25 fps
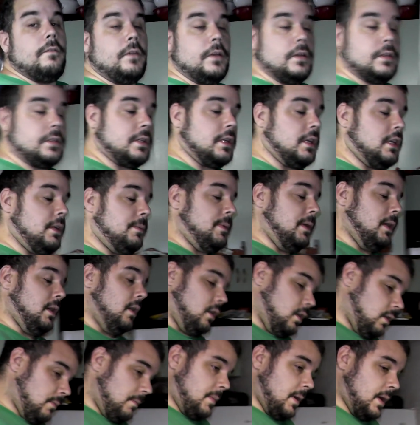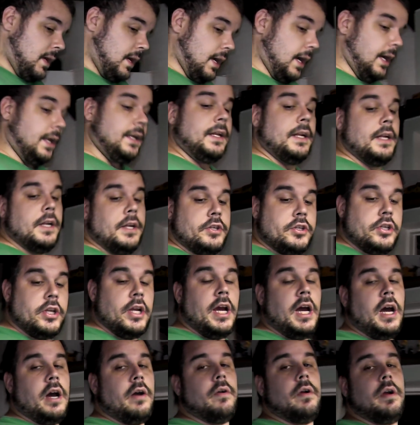Feels good to be home. I need a
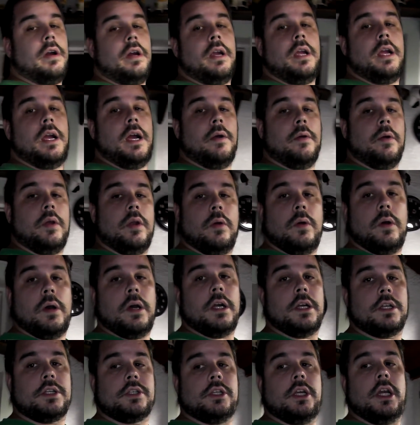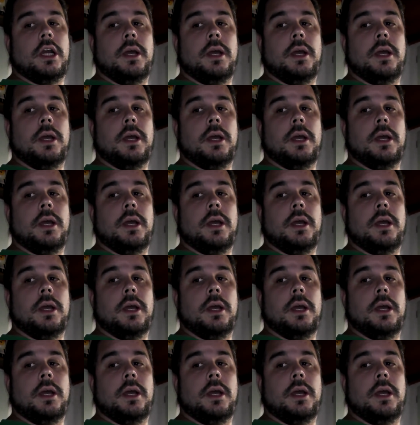shower. I want to wash